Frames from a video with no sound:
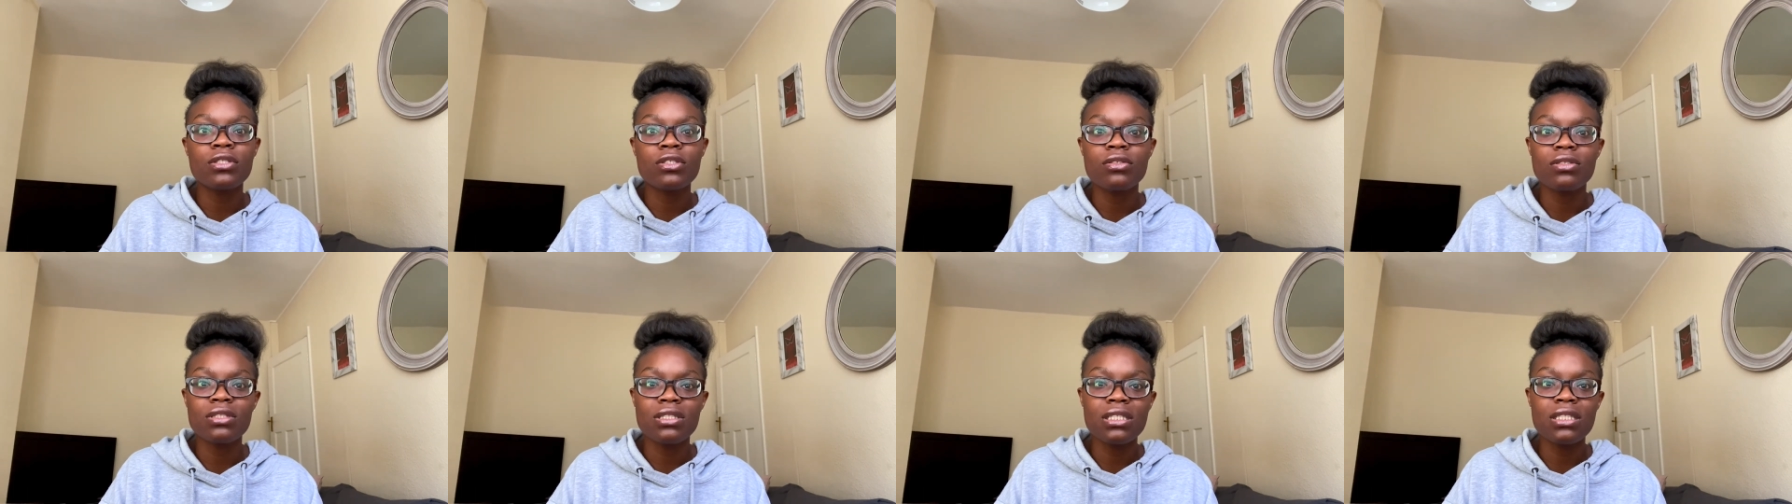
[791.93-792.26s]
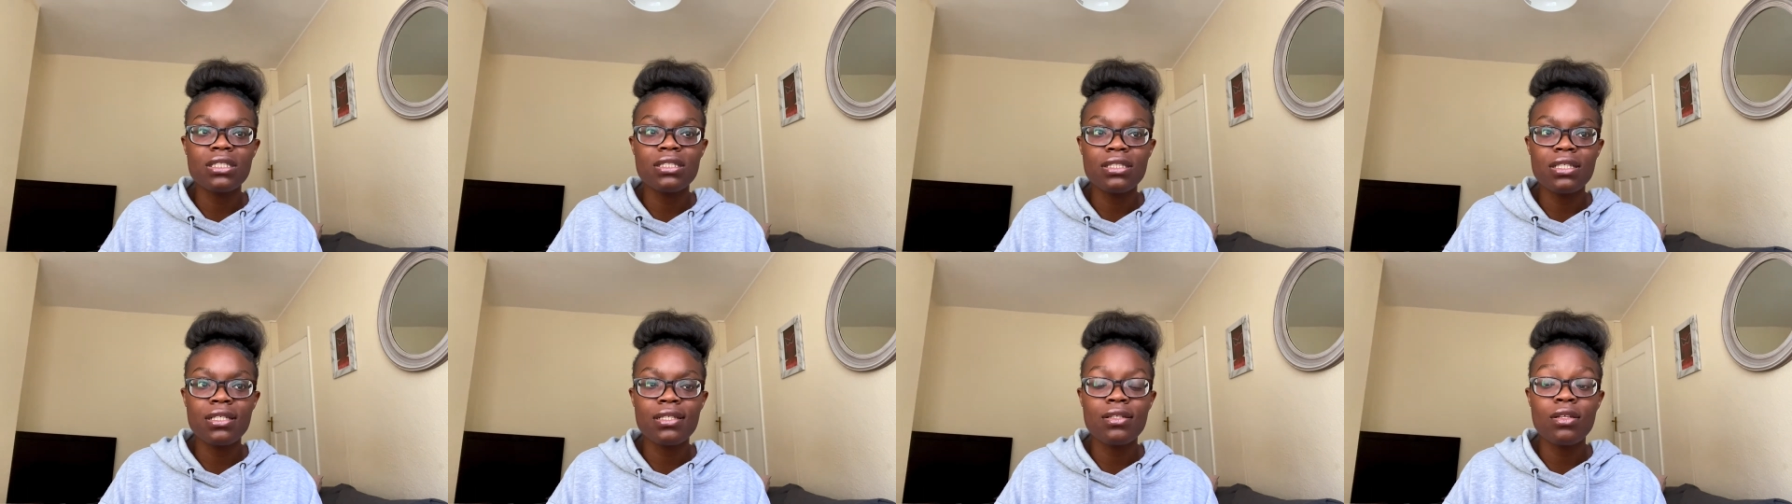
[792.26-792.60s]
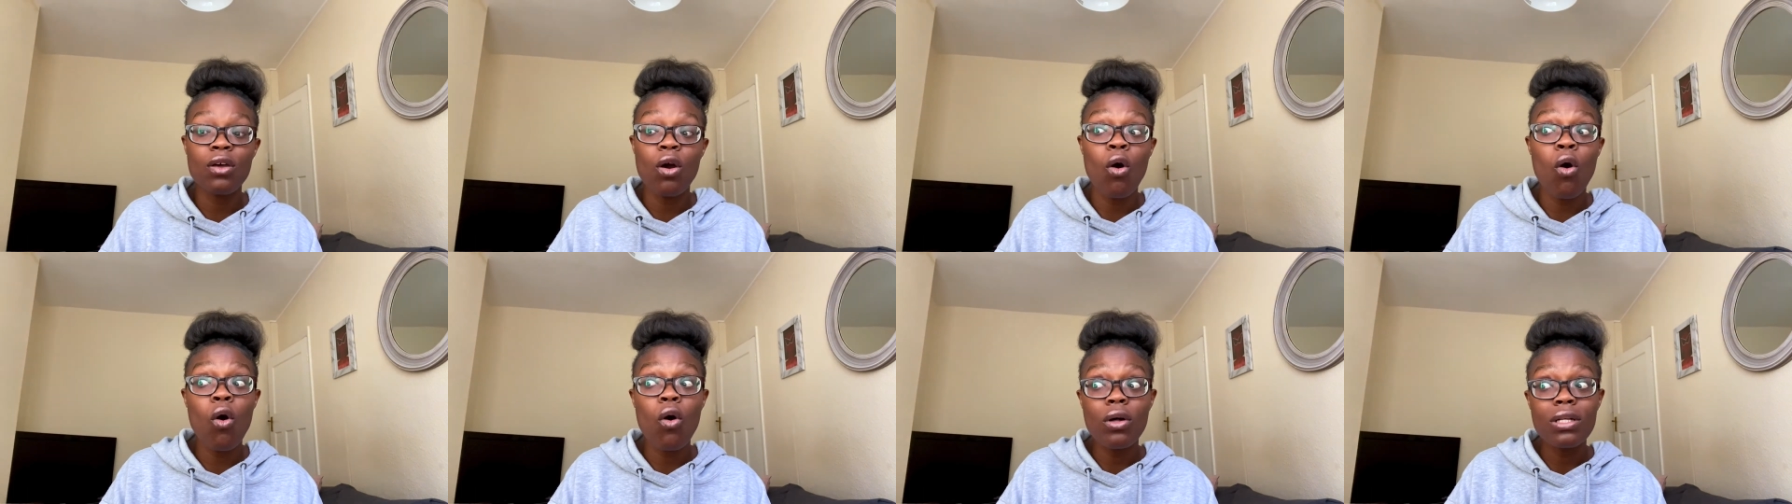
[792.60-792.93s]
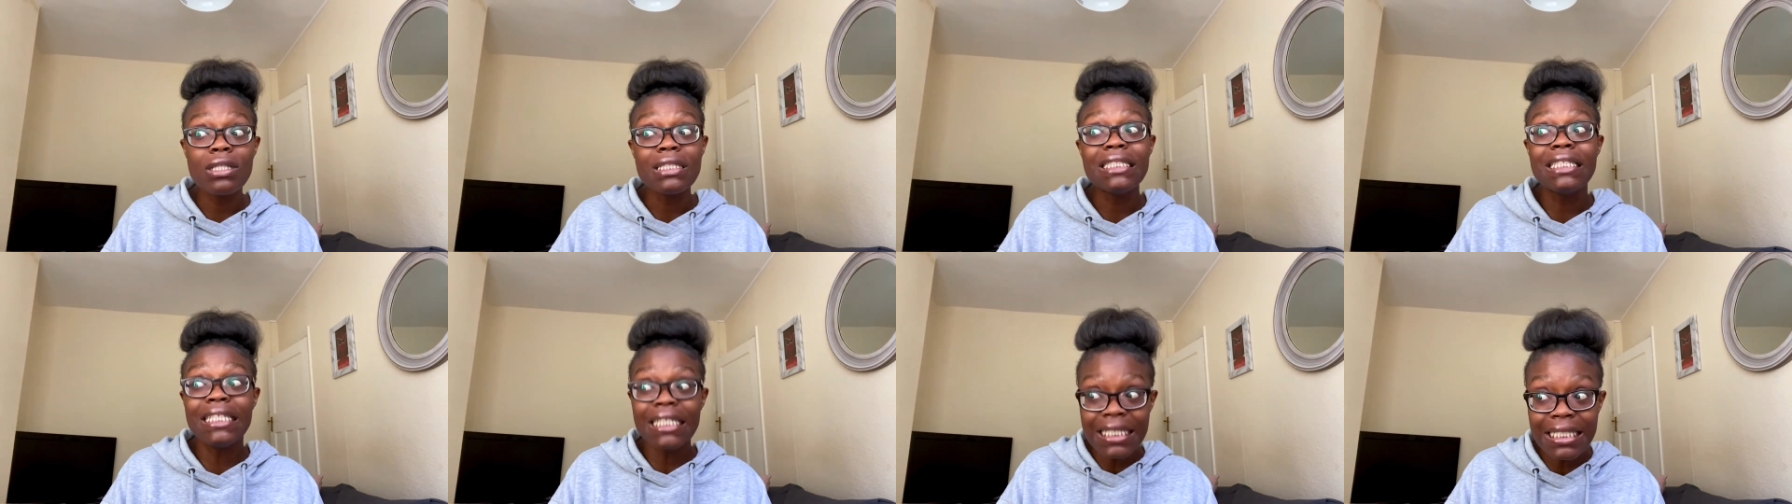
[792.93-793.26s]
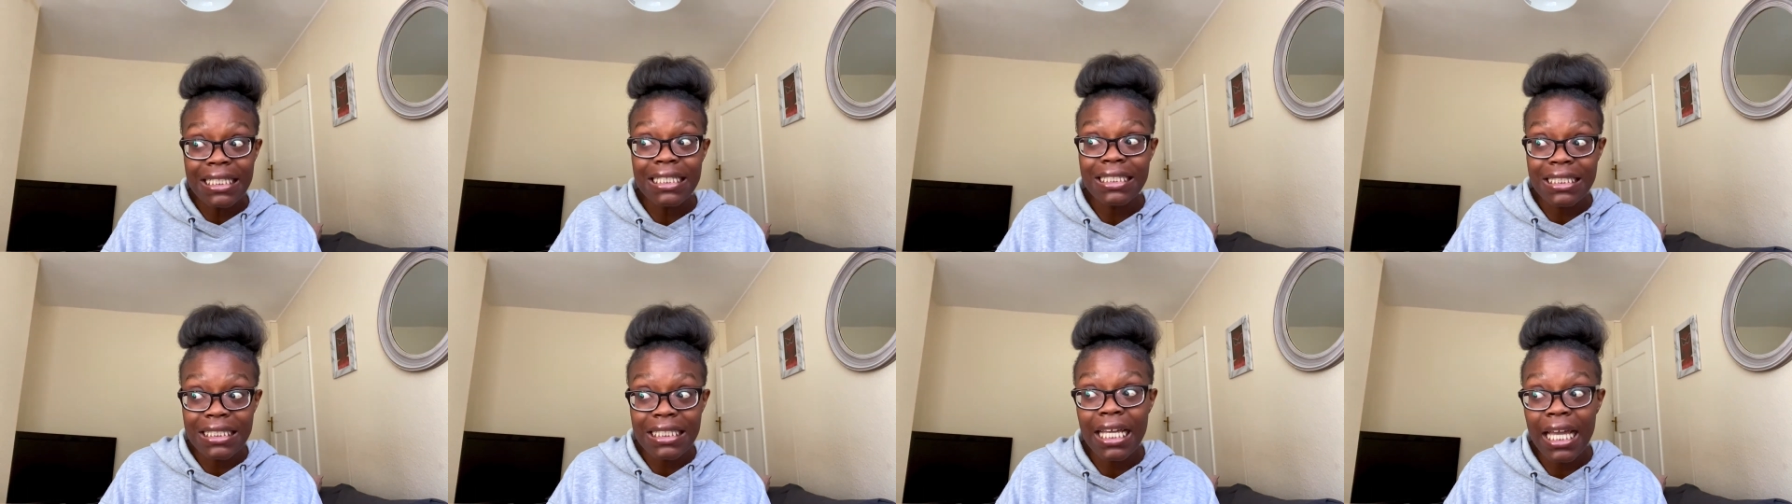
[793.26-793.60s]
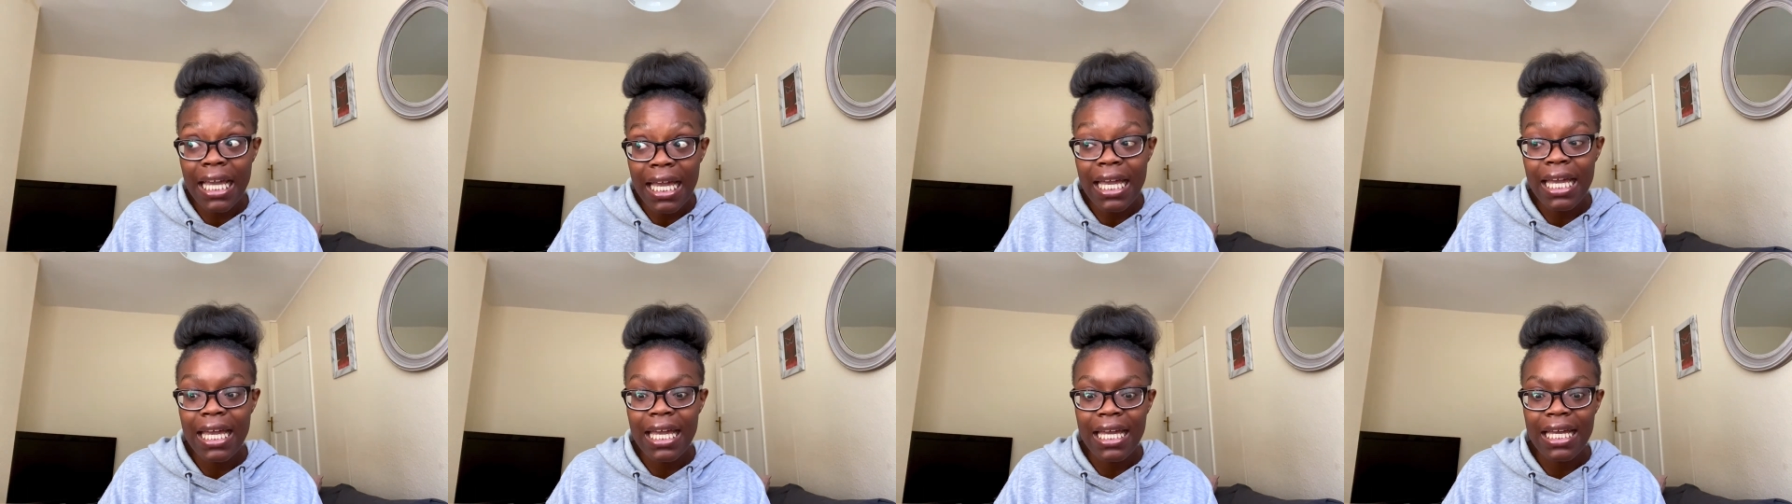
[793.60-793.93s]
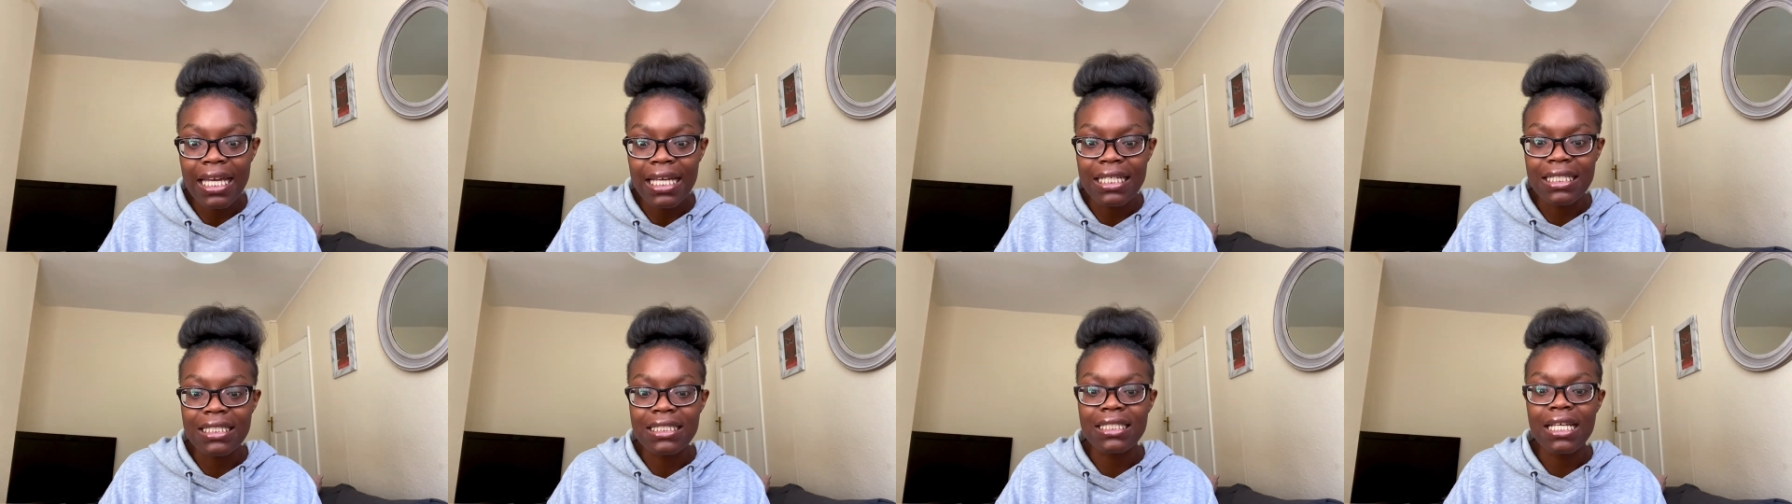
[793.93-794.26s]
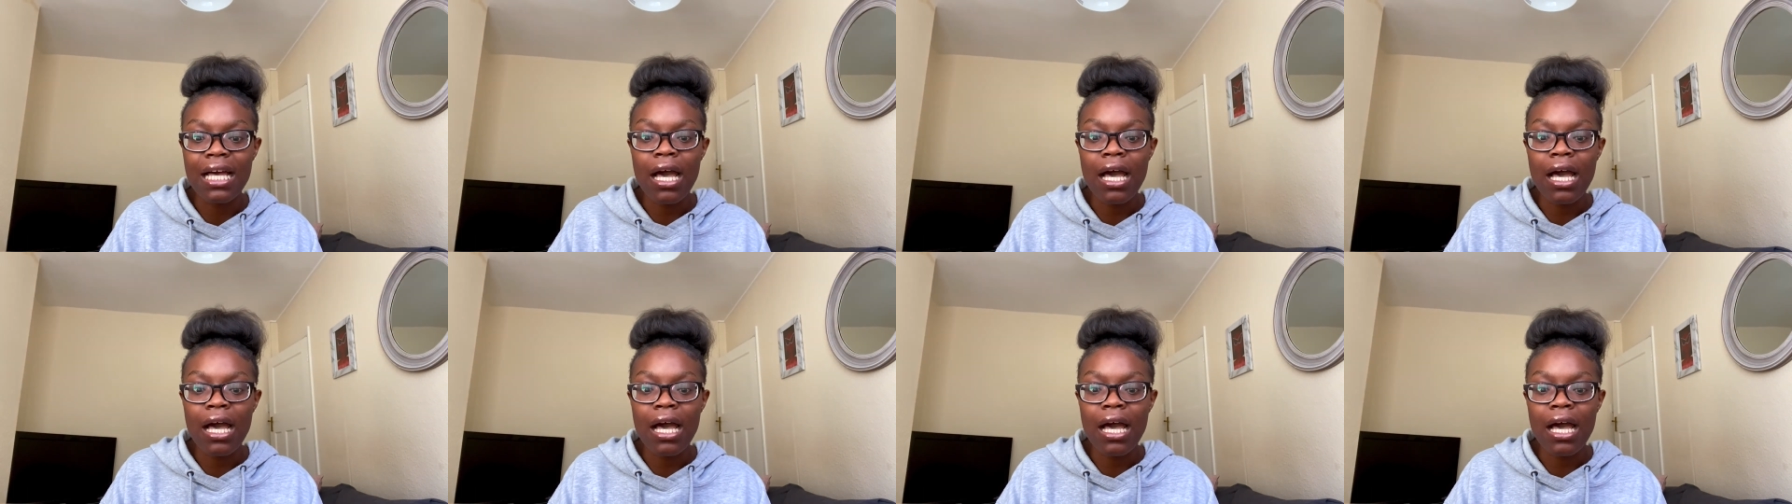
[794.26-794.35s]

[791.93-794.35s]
consistent all these years,